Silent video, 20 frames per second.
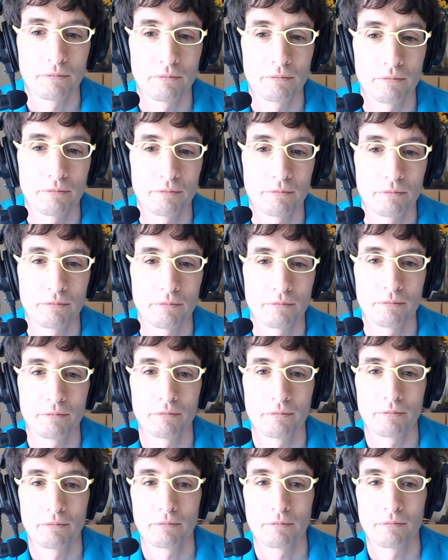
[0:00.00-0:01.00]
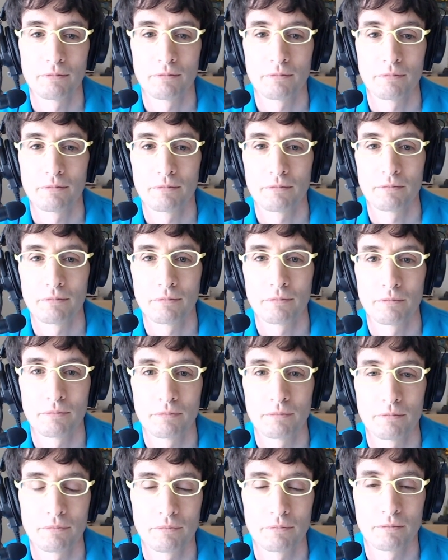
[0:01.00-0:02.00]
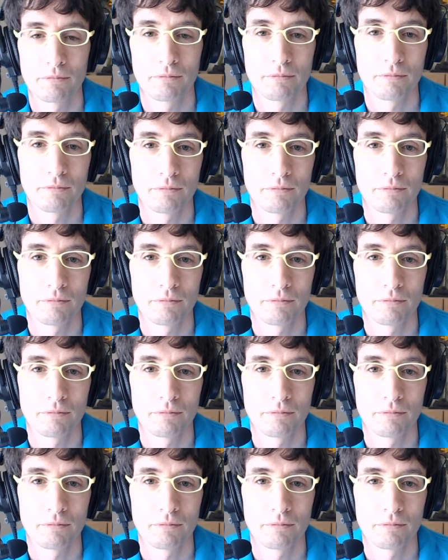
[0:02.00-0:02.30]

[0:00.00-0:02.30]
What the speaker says: No words are spoken by the person on screen.